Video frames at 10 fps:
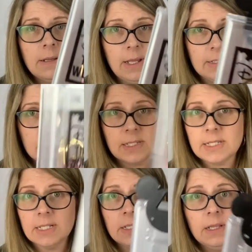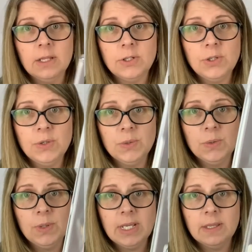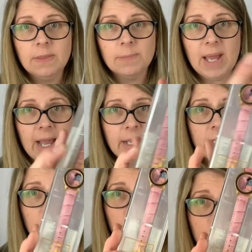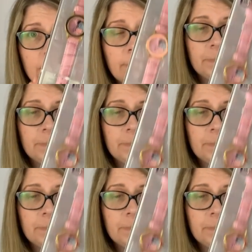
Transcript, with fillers: it's still new in the package.